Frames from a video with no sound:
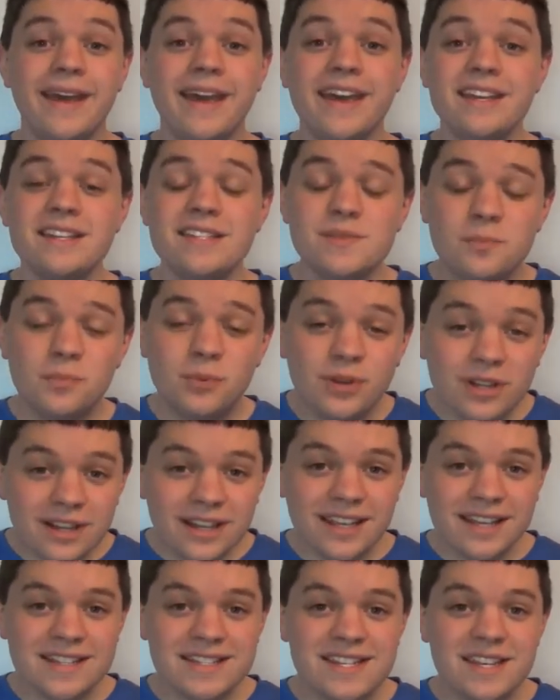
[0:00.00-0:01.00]
His
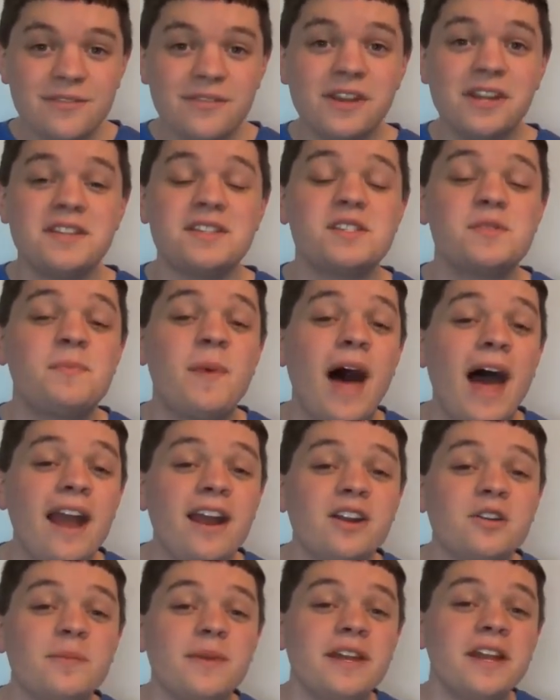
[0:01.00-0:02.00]
brilliance even
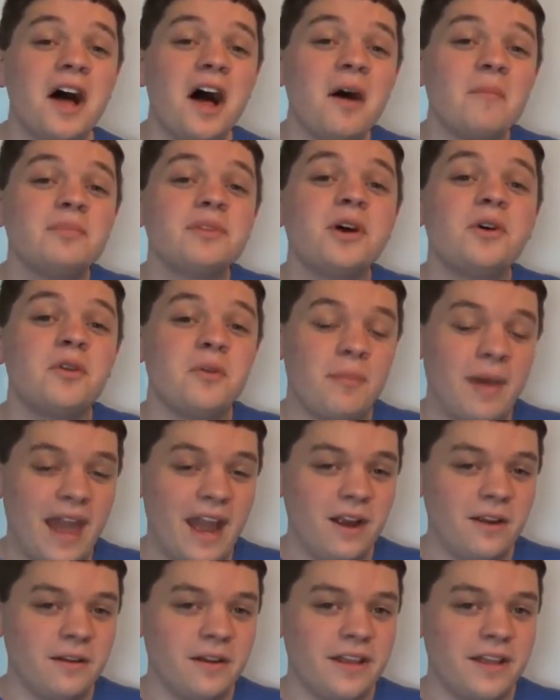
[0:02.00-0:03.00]
inspired me to upload a
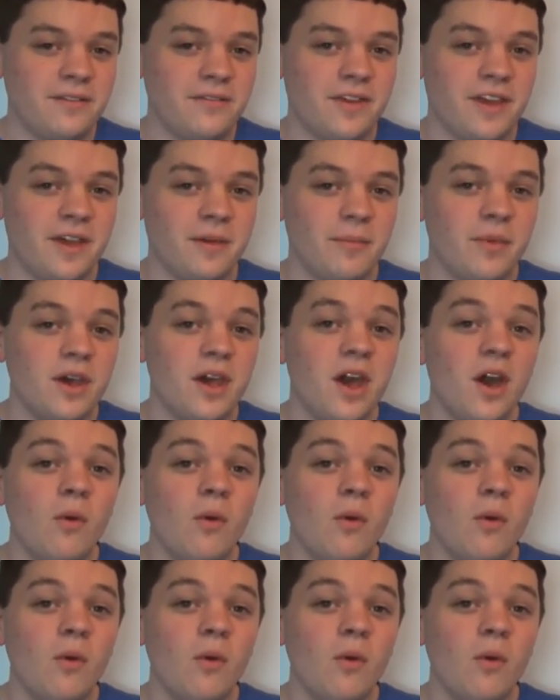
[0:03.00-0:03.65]
parody of him,